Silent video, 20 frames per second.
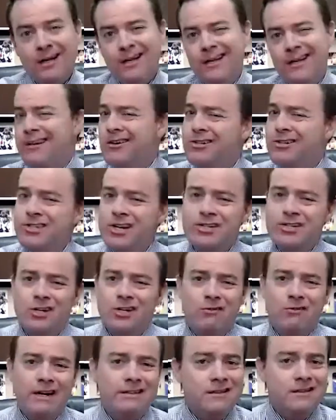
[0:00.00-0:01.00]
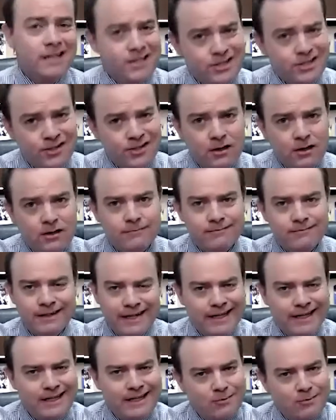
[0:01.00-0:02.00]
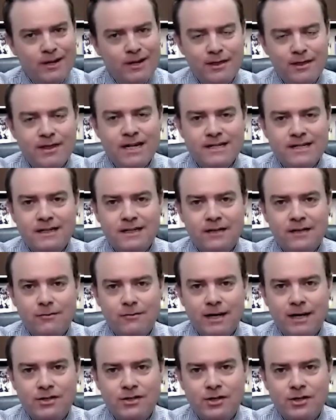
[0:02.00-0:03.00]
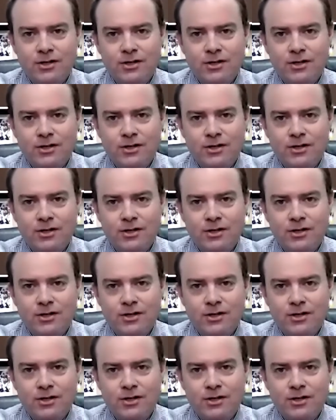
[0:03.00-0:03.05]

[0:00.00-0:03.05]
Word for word: You're such a great listener. That's one of the things I love about you.